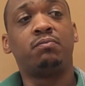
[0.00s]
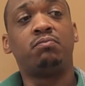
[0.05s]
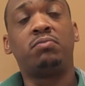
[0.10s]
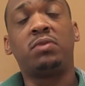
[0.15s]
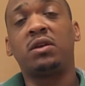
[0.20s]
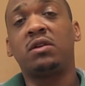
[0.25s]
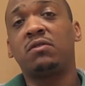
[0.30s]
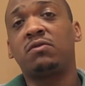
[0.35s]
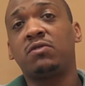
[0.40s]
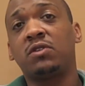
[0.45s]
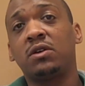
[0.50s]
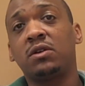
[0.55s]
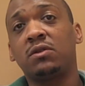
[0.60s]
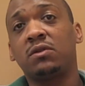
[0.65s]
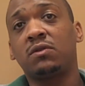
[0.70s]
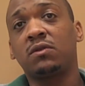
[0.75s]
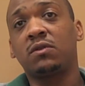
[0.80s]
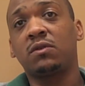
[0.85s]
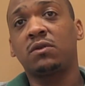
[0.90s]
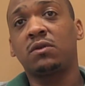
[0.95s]

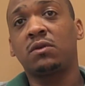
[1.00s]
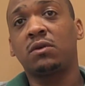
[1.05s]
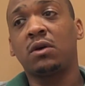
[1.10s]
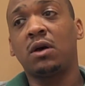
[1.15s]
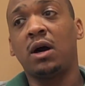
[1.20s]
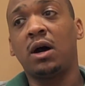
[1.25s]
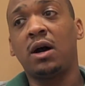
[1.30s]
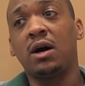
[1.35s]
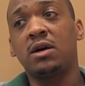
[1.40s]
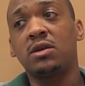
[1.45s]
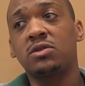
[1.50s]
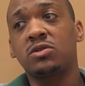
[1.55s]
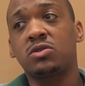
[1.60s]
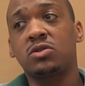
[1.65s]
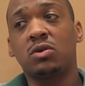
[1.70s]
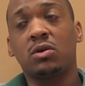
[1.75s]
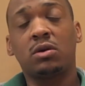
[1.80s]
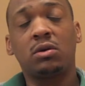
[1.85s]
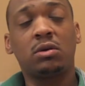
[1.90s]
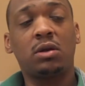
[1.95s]
benefits us
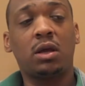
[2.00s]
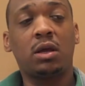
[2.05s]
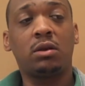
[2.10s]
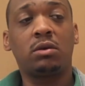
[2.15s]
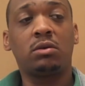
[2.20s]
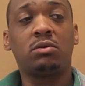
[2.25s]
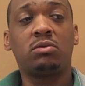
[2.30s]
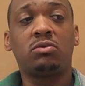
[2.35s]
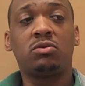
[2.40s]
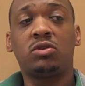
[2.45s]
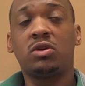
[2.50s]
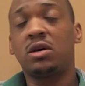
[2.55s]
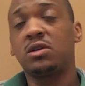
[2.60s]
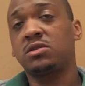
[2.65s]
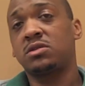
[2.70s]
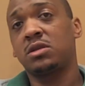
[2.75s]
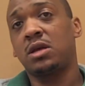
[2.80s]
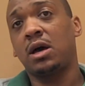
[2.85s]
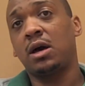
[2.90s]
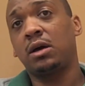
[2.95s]
and
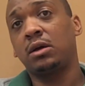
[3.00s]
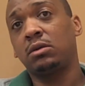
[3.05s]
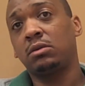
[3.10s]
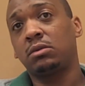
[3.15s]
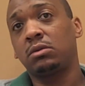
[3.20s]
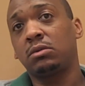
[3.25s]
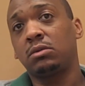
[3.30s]
does not